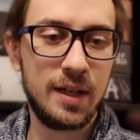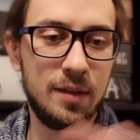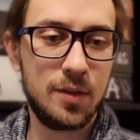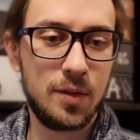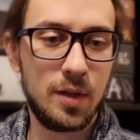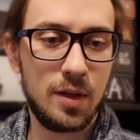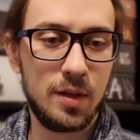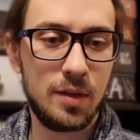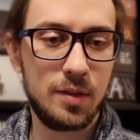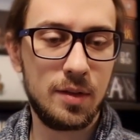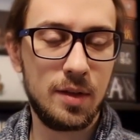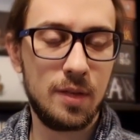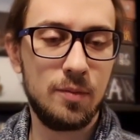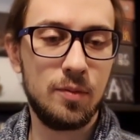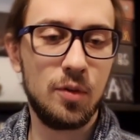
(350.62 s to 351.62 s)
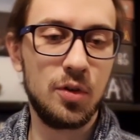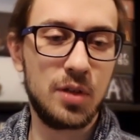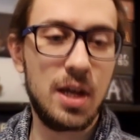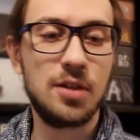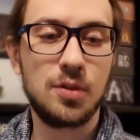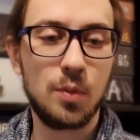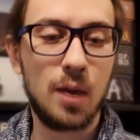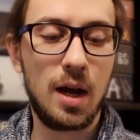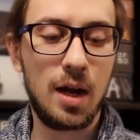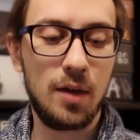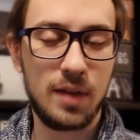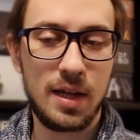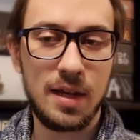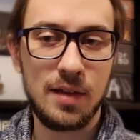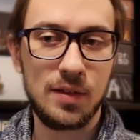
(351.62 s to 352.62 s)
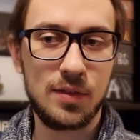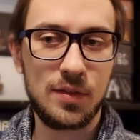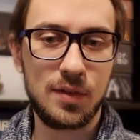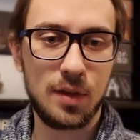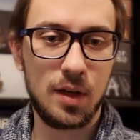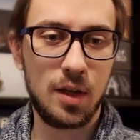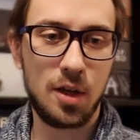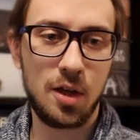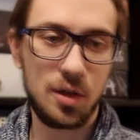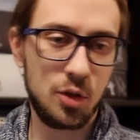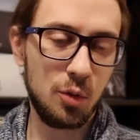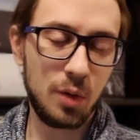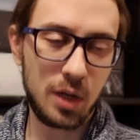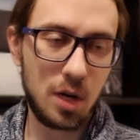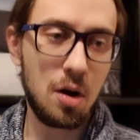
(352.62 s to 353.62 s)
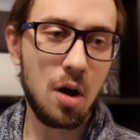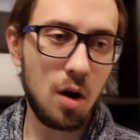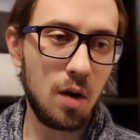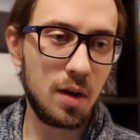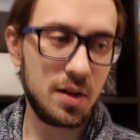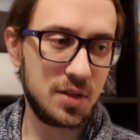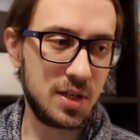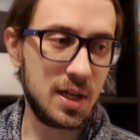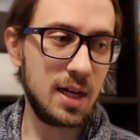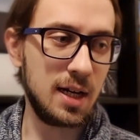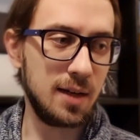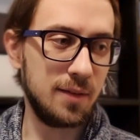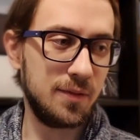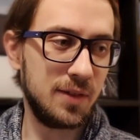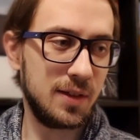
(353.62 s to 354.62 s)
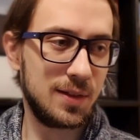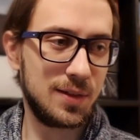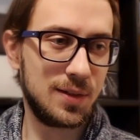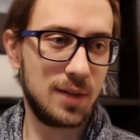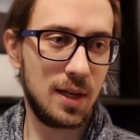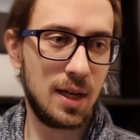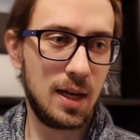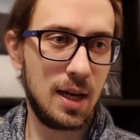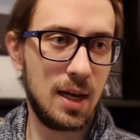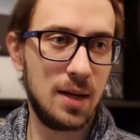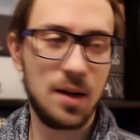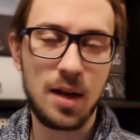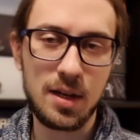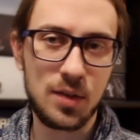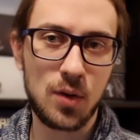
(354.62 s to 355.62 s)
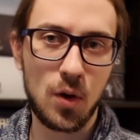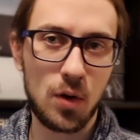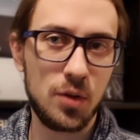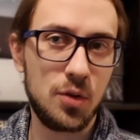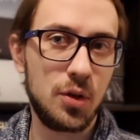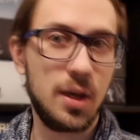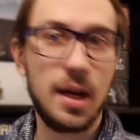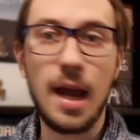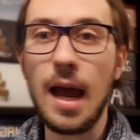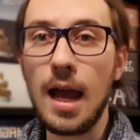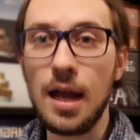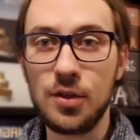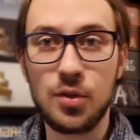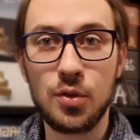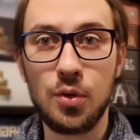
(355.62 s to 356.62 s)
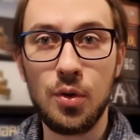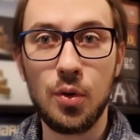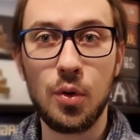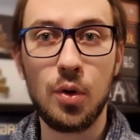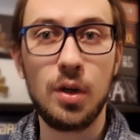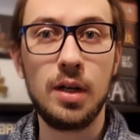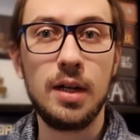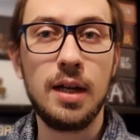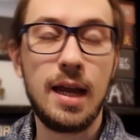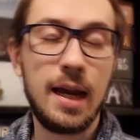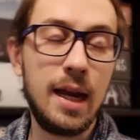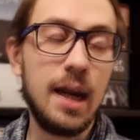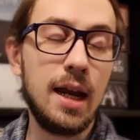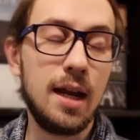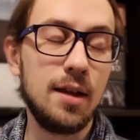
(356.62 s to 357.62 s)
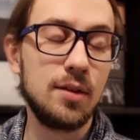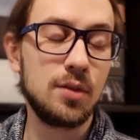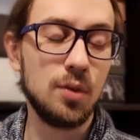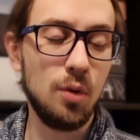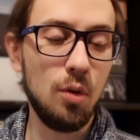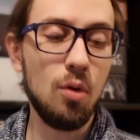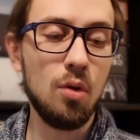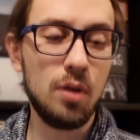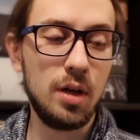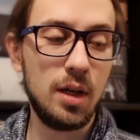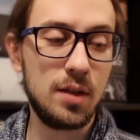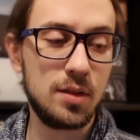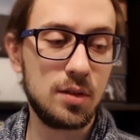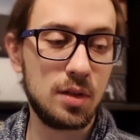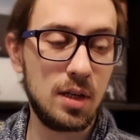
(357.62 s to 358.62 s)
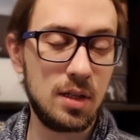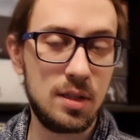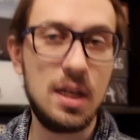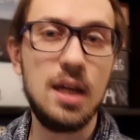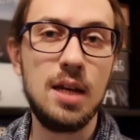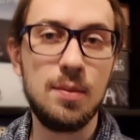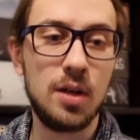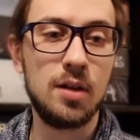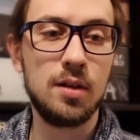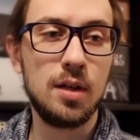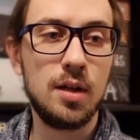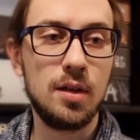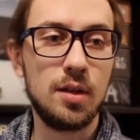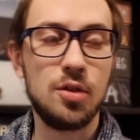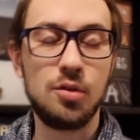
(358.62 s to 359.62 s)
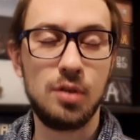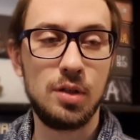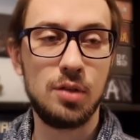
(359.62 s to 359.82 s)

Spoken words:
it rotates around is drawing a card and seeing if it's a nice card that you can add to your hands, or it's a demon that you need to